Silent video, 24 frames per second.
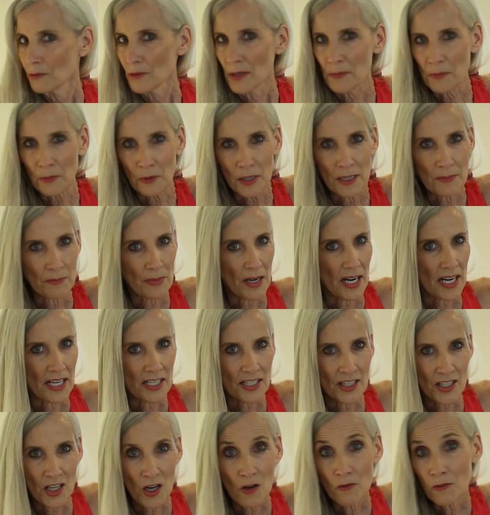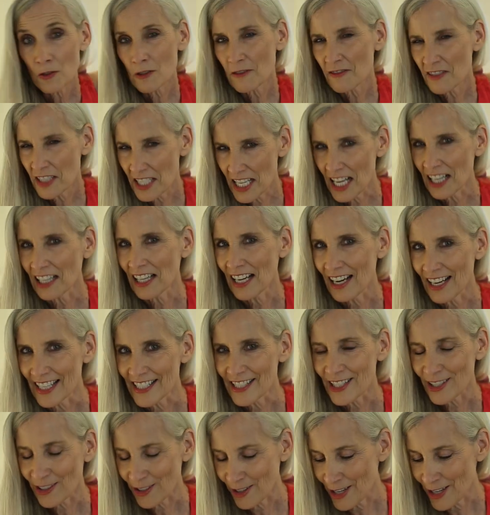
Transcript: whipped cream by itself, or vanilla ice